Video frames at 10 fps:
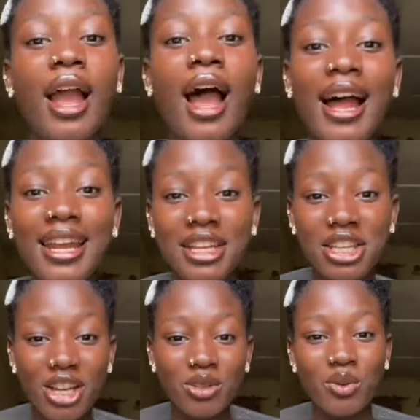And then the
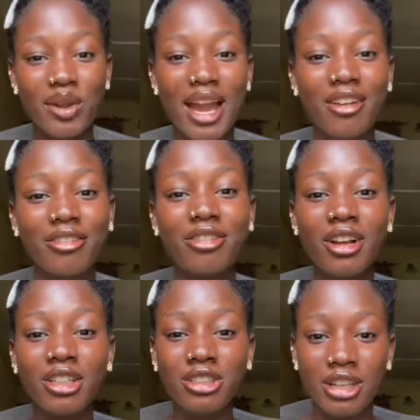third one, we have
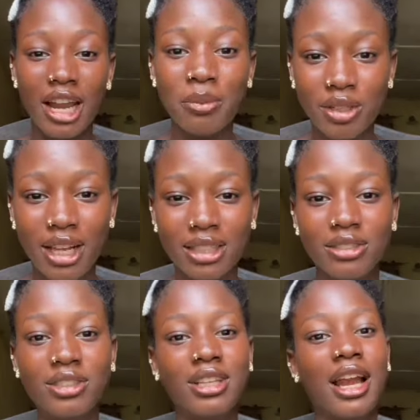try protective
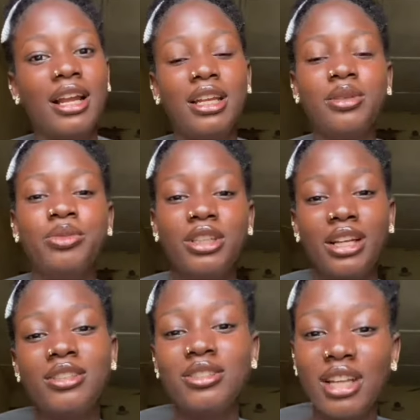styling.
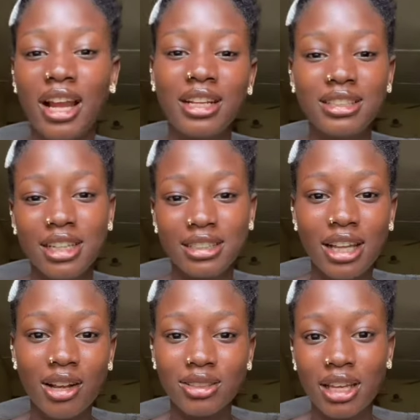Protective styling is a
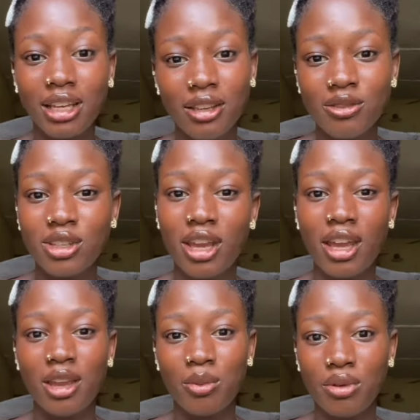style that gives the hair
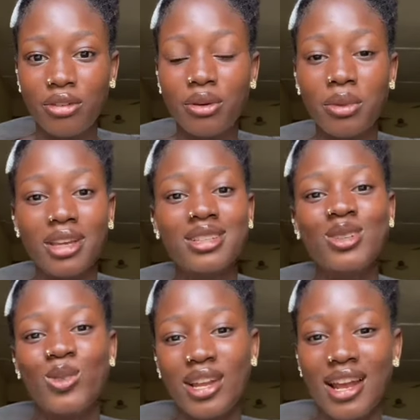a break from hasty
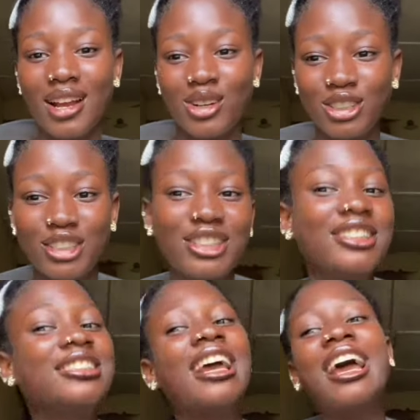weather conditions.
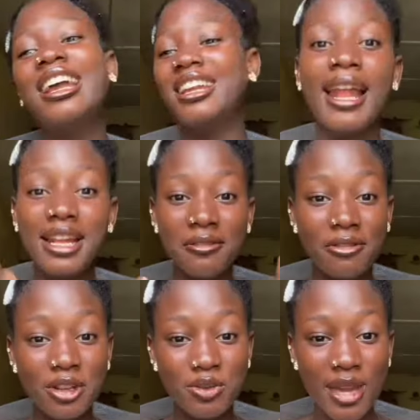And the
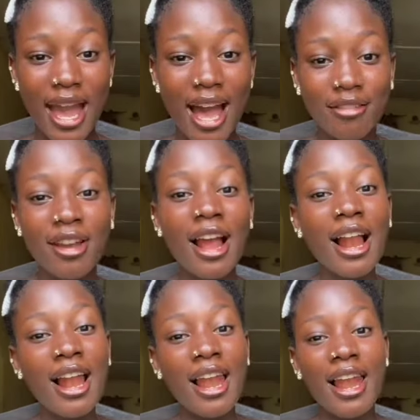fourth we have,
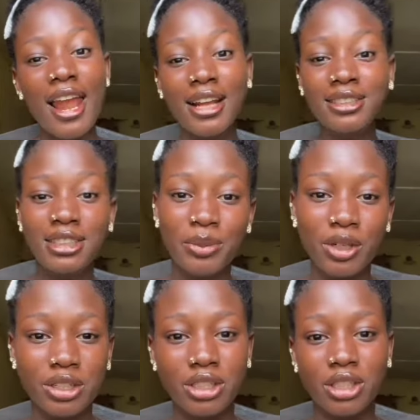learn to deep
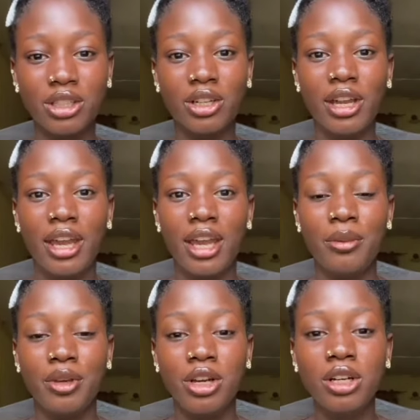condition your hair
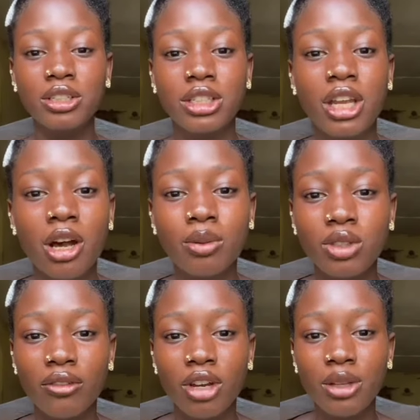because it helps
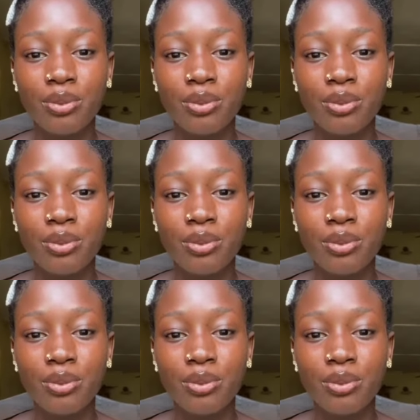avoid